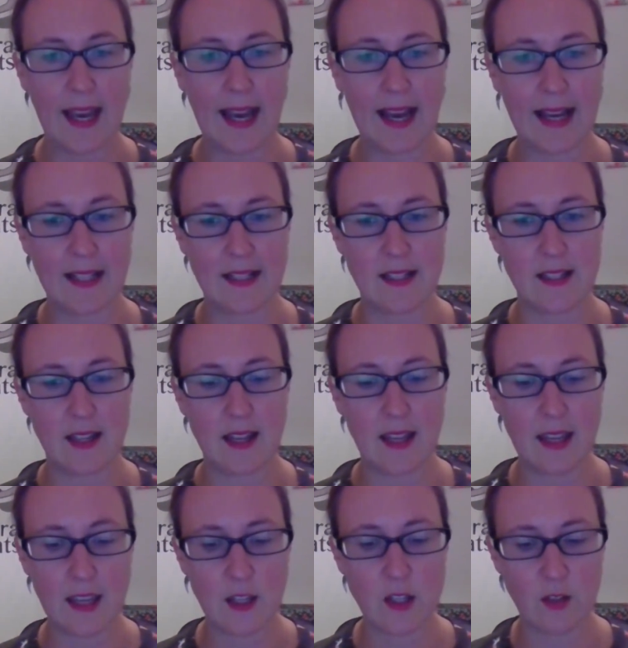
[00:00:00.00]
and
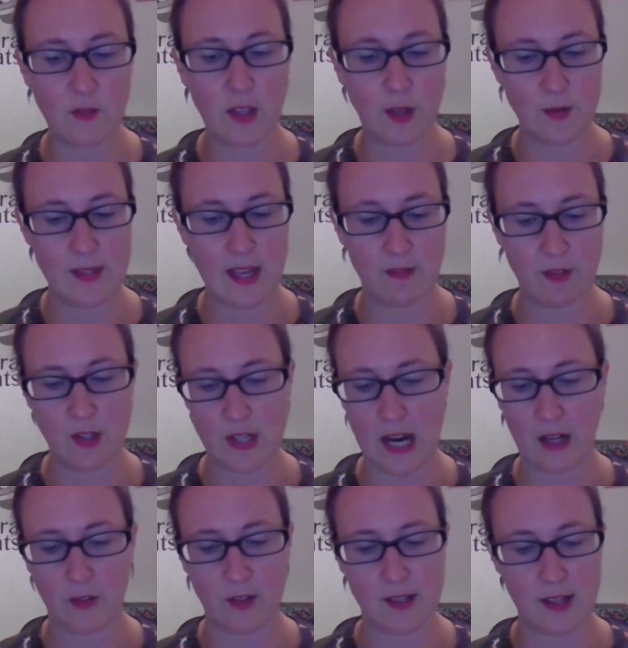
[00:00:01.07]
each of those 7
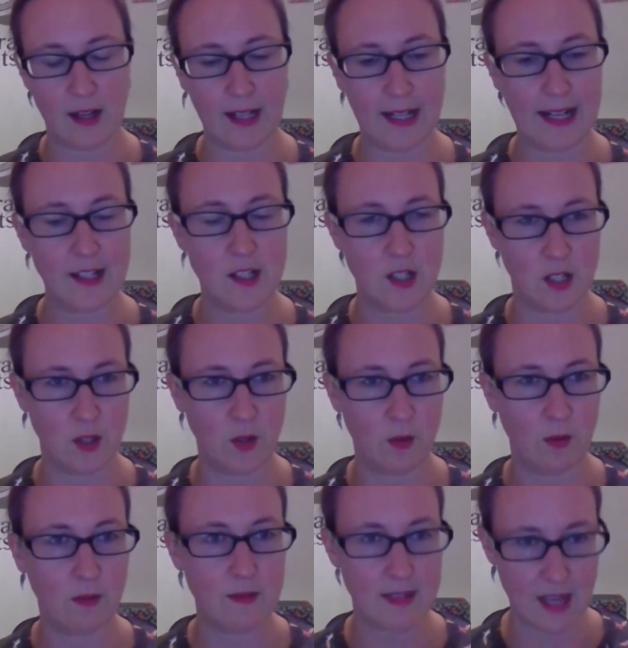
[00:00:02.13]
chakras are connected
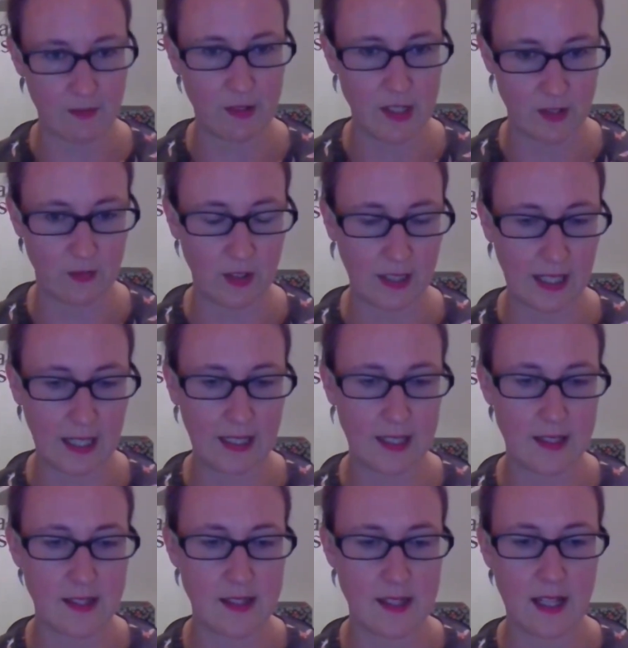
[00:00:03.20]
to 7 different
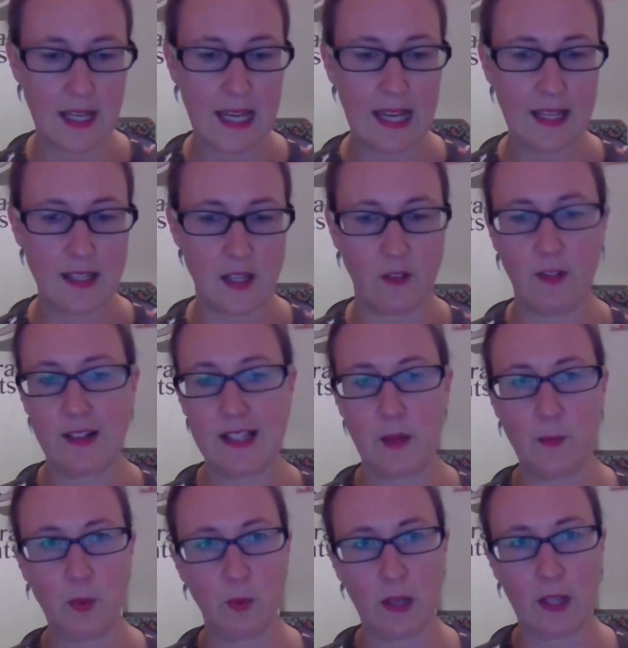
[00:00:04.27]
colors. So for
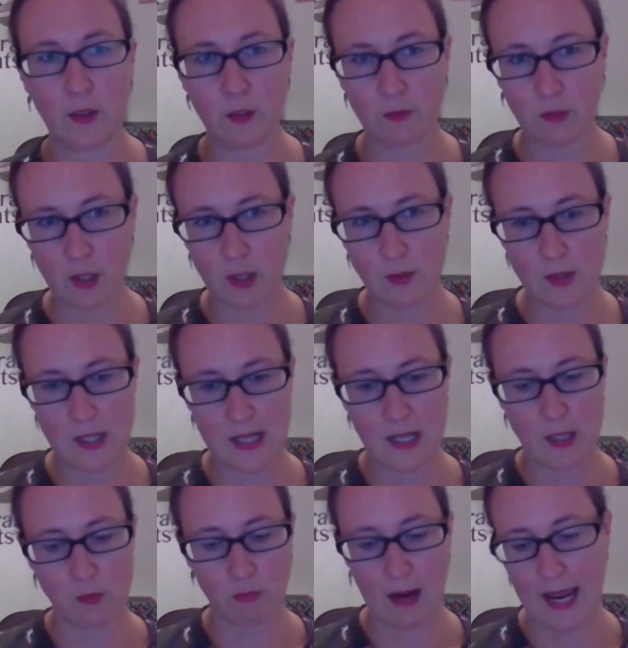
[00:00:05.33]
example, like the root
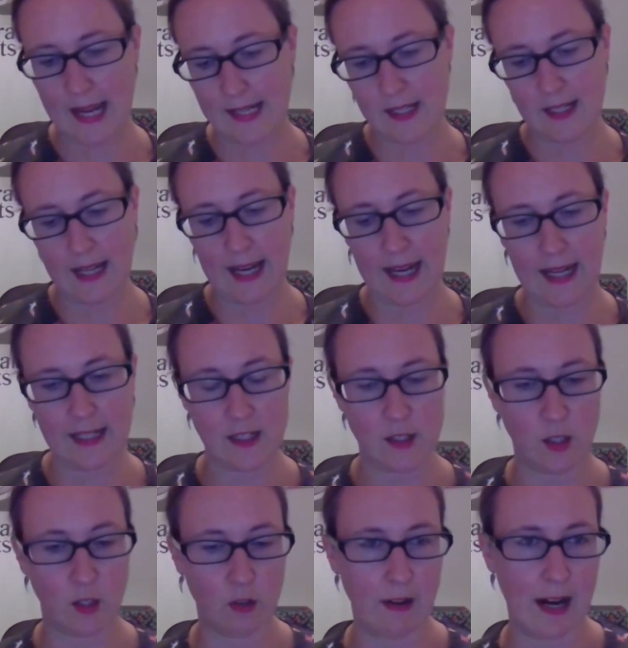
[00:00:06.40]
is red and
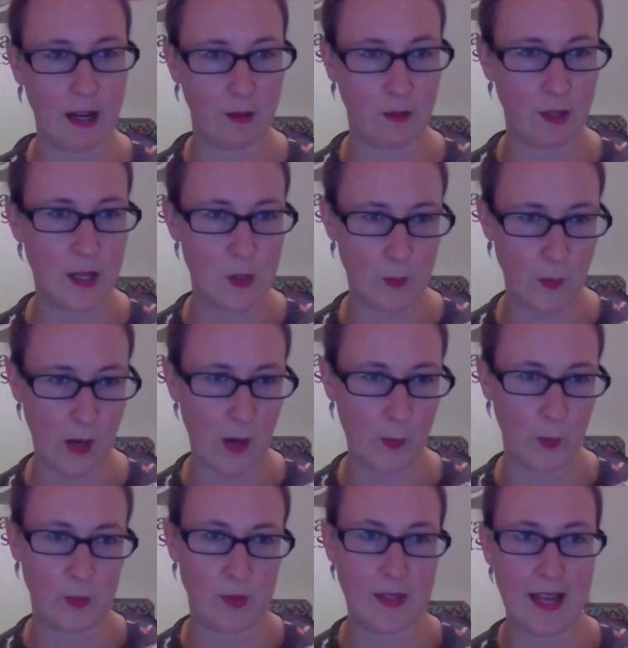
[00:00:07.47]
the crown is
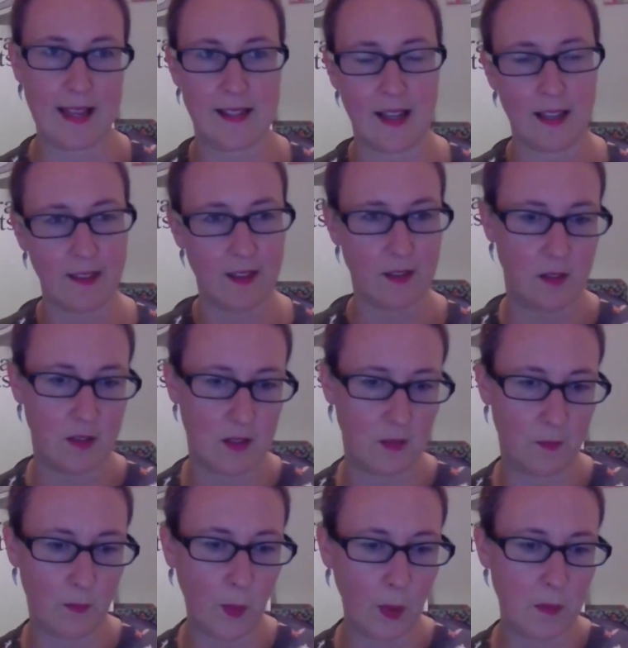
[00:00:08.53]
purple. So that's like
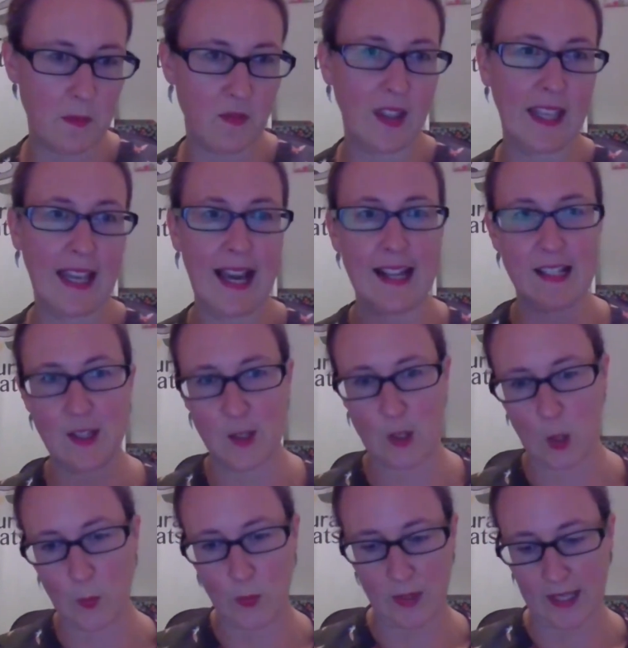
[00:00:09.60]
the bottom of the cat to the
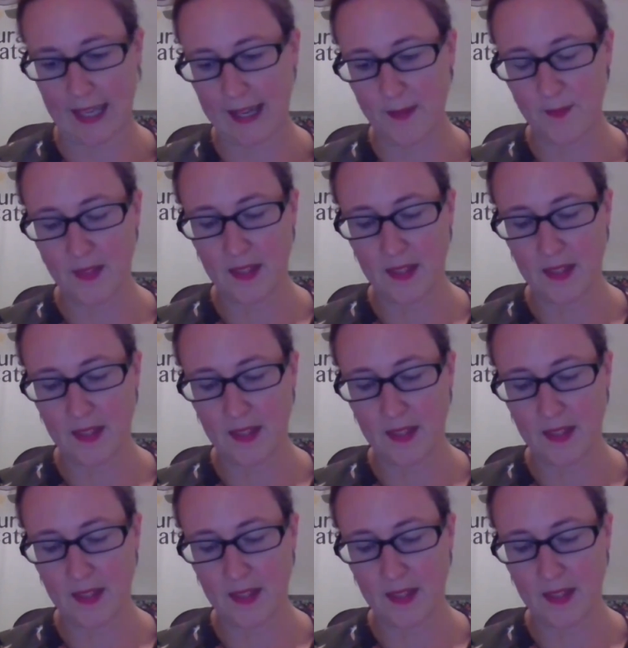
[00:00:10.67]
top of the cat.